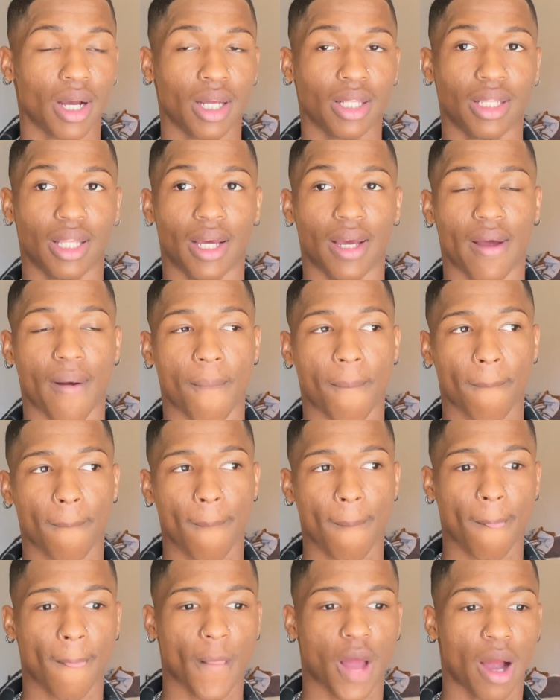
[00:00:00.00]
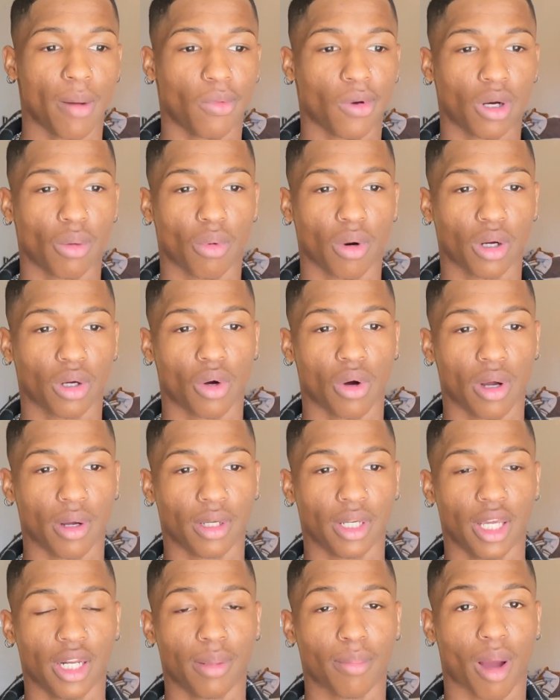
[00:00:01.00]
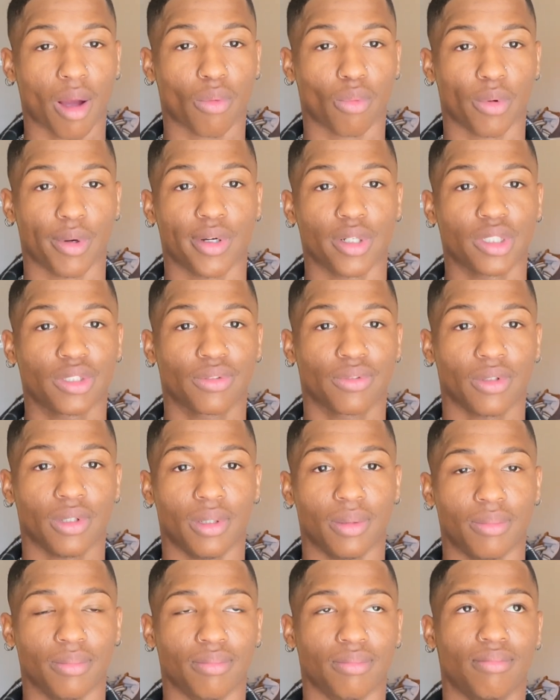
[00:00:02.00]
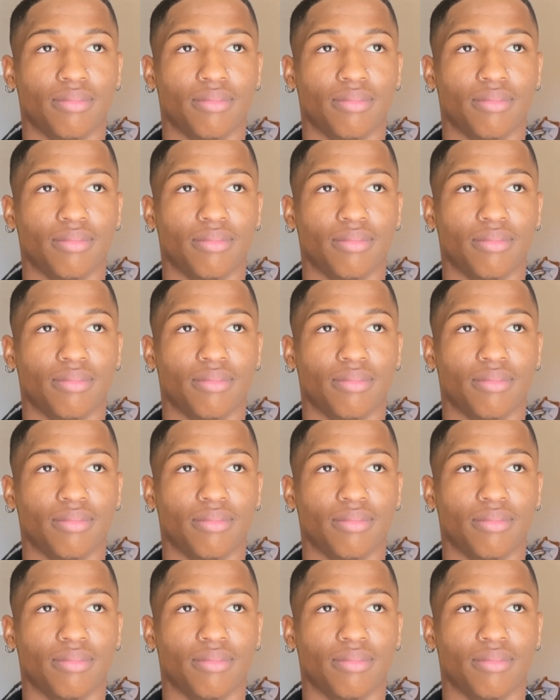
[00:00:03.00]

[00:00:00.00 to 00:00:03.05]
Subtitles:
that I'm gonna work on getting my reels from